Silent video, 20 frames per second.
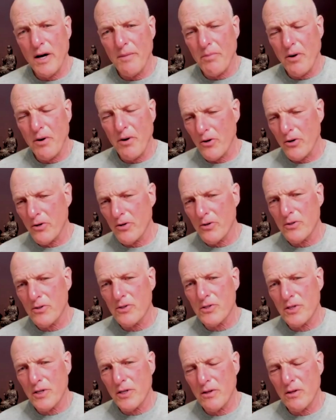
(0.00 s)
to my
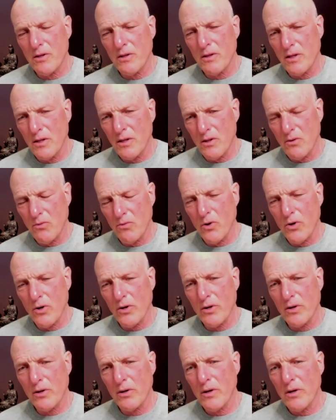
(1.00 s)
partners in
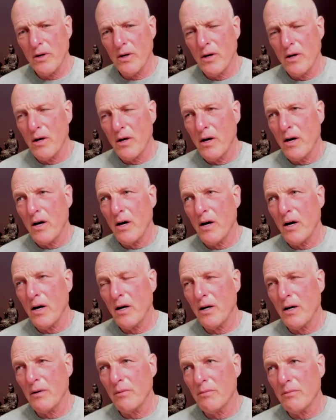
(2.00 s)
the work,
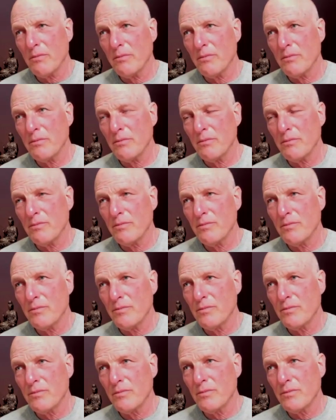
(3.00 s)

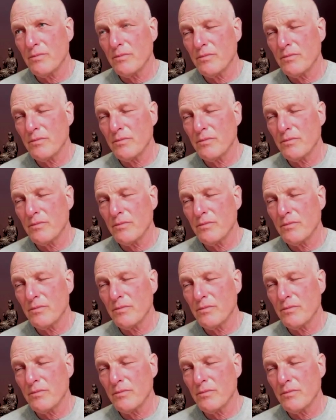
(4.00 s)
um,